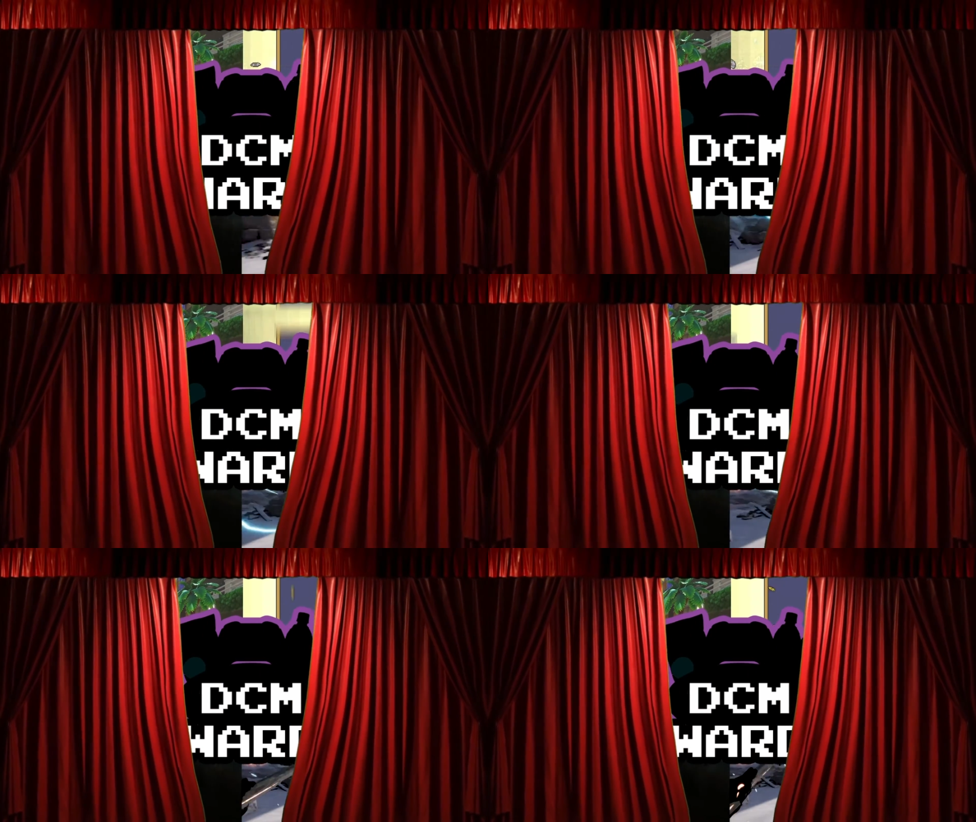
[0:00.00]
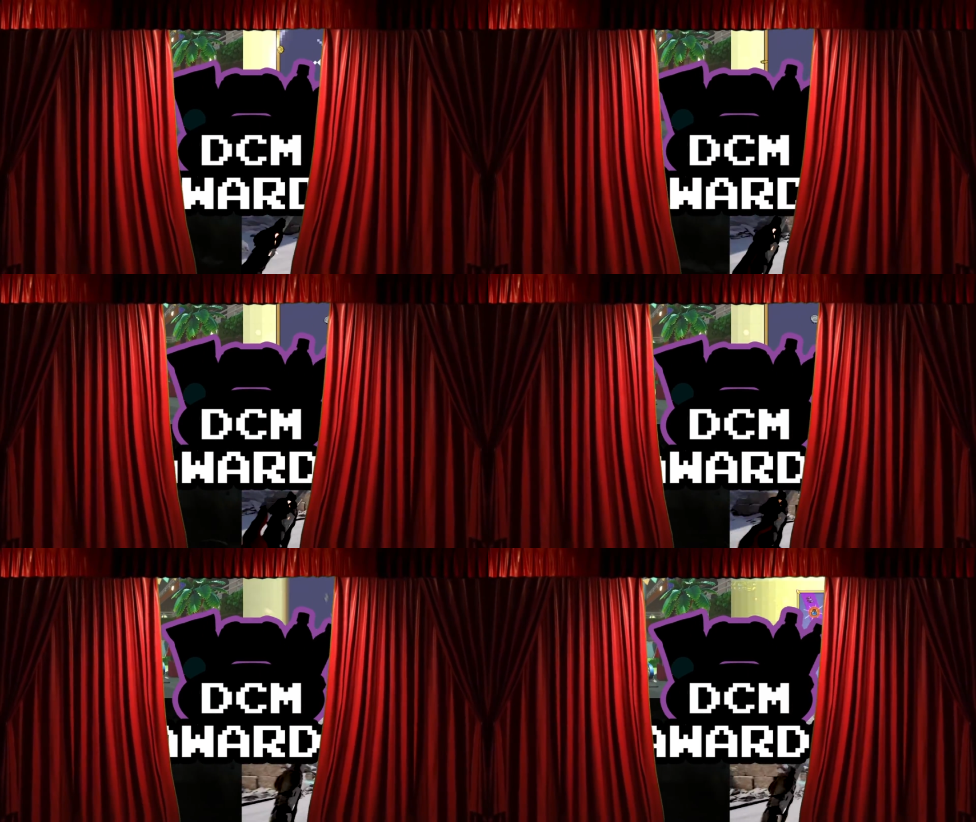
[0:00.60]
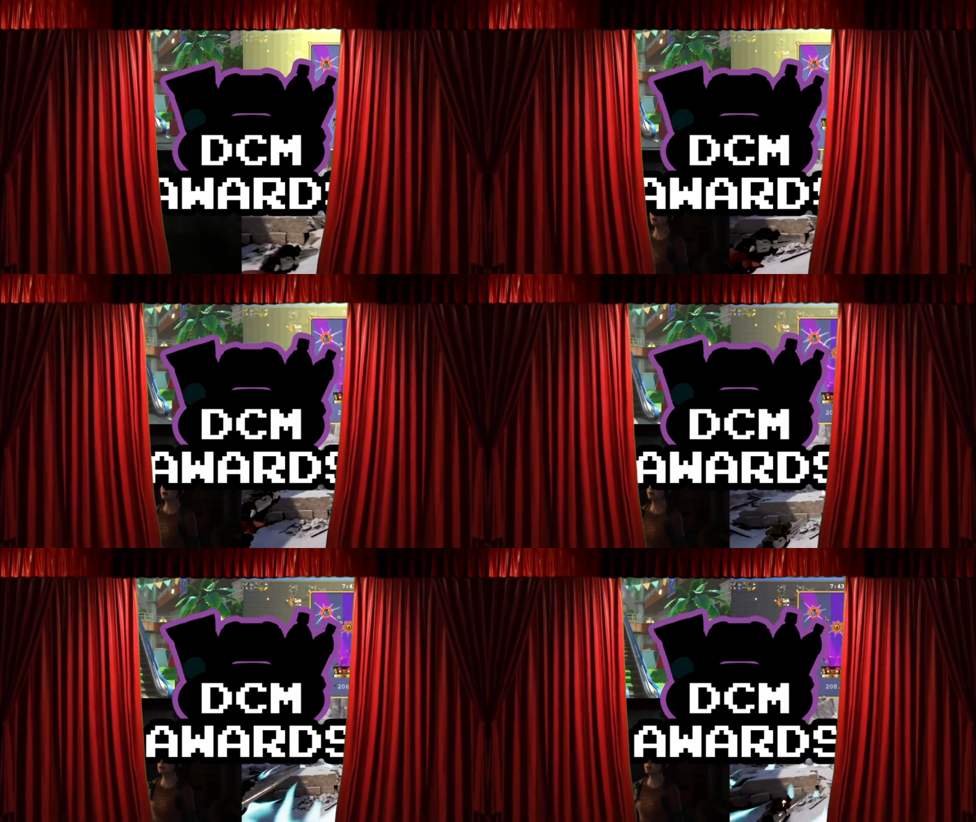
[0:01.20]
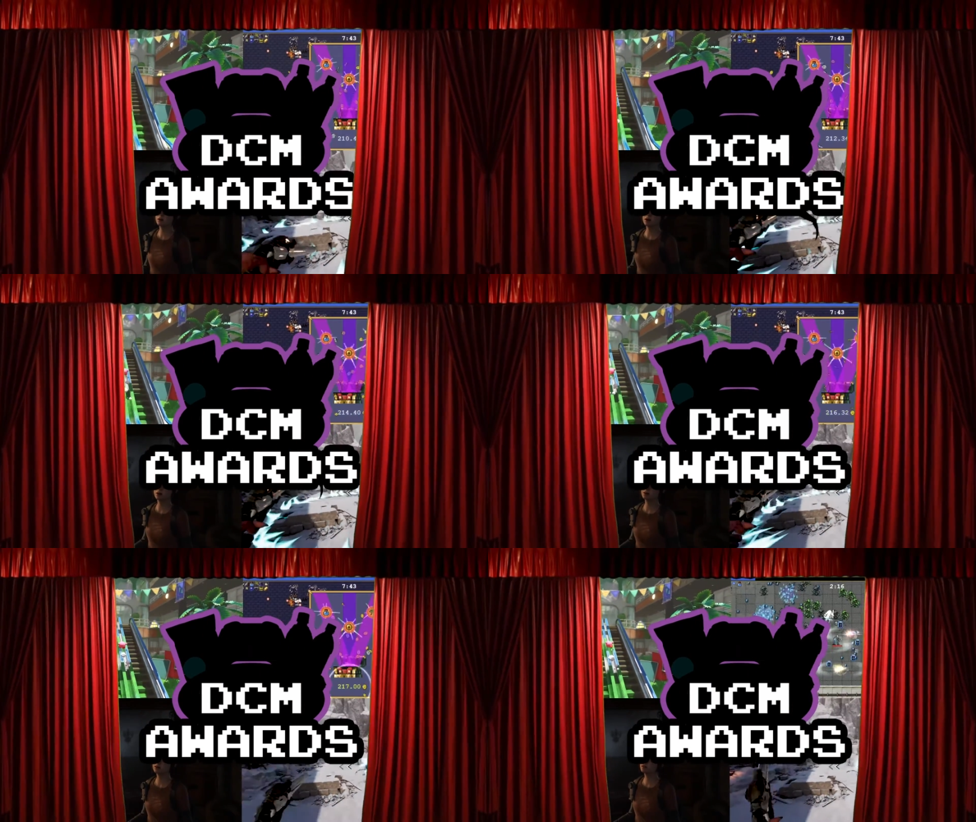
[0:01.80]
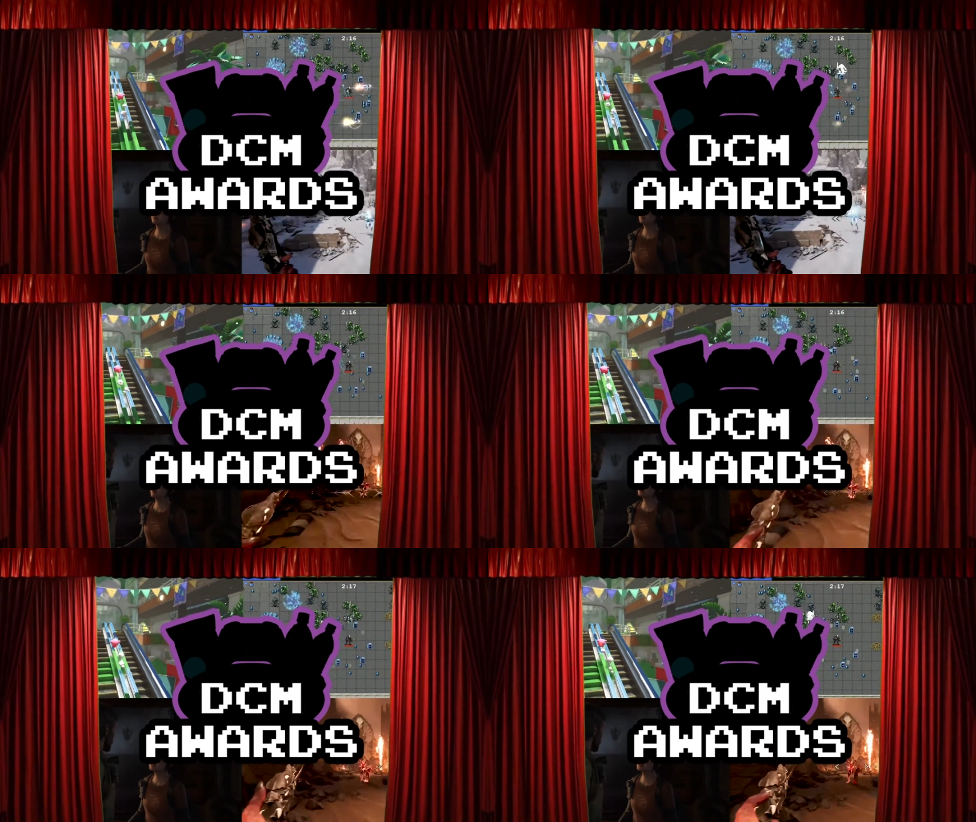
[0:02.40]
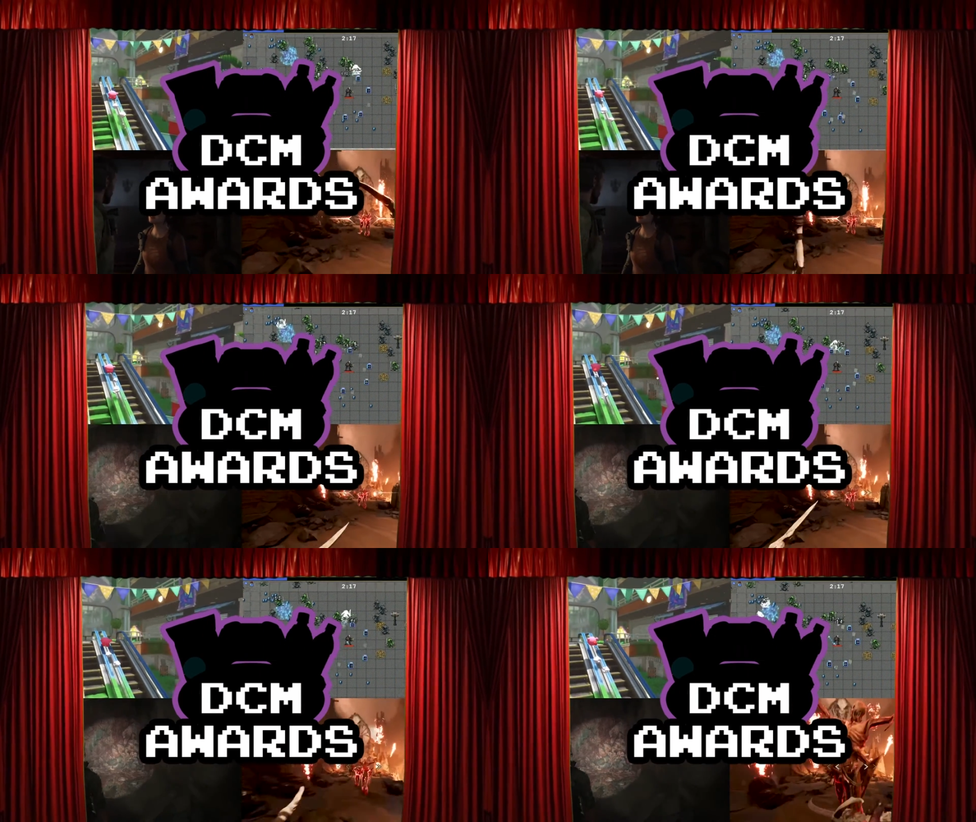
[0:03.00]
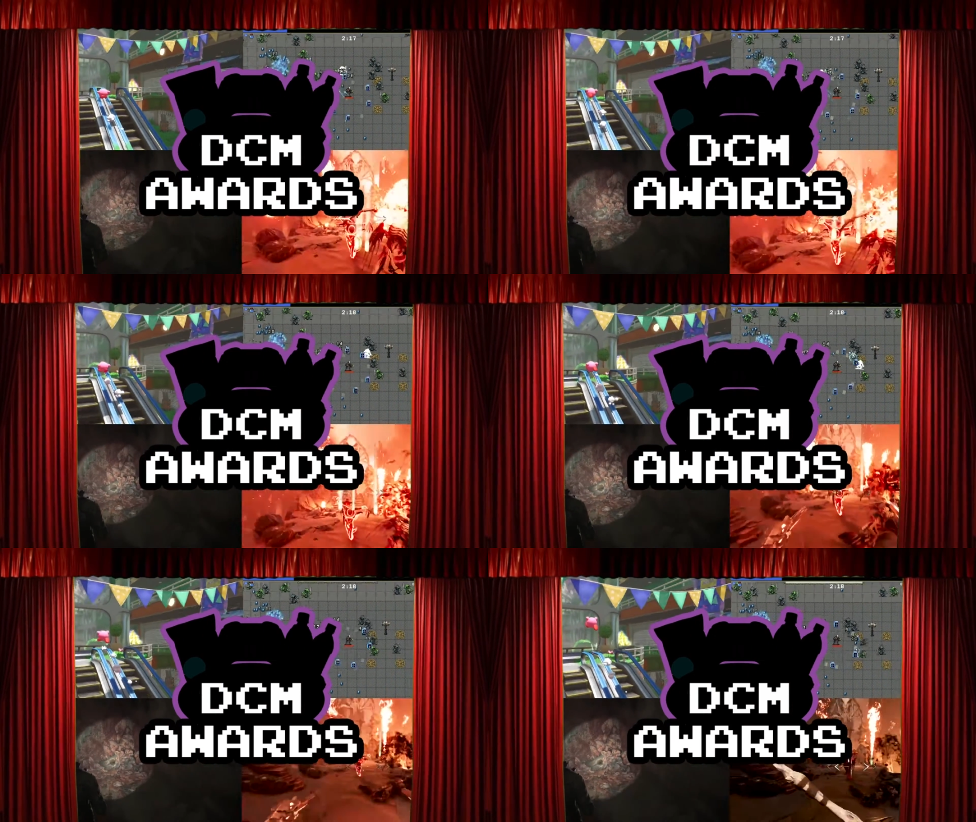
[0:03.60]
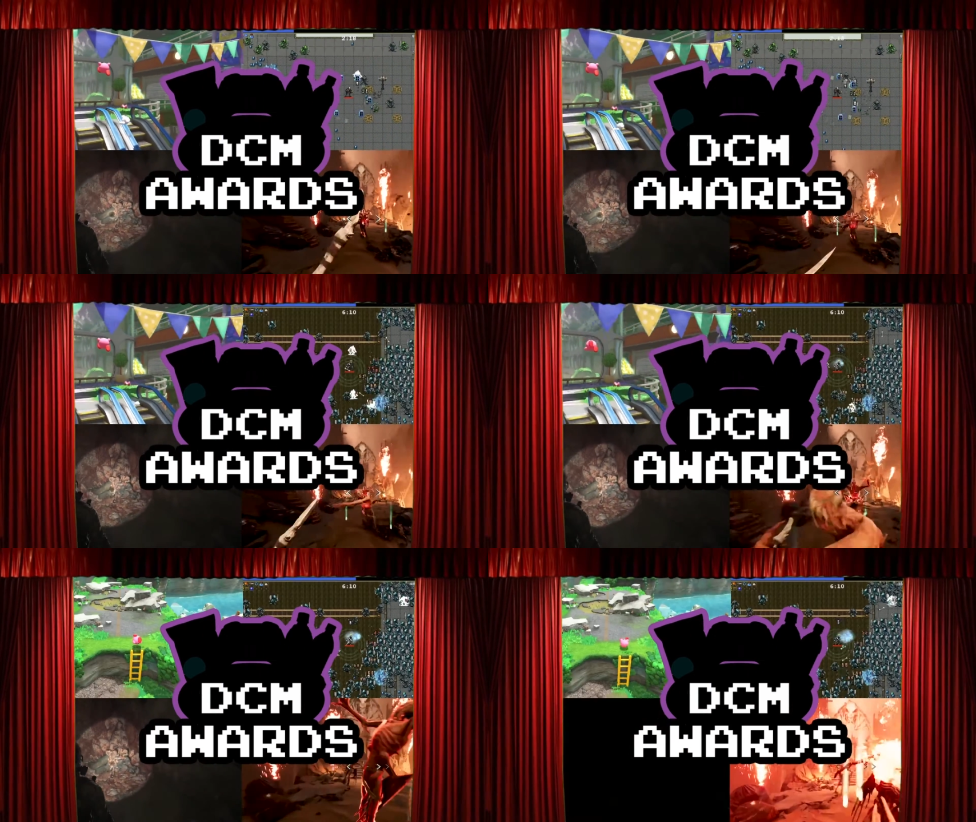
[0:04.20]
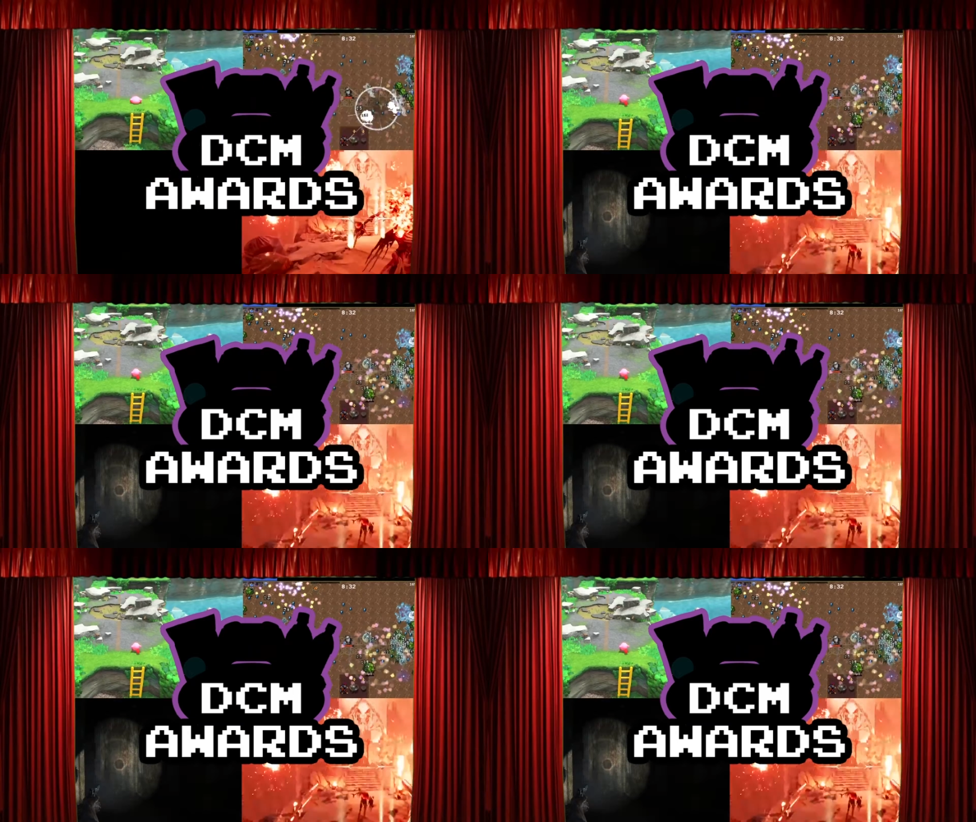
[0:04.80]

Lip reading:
No face is visible, so there are no lips to read.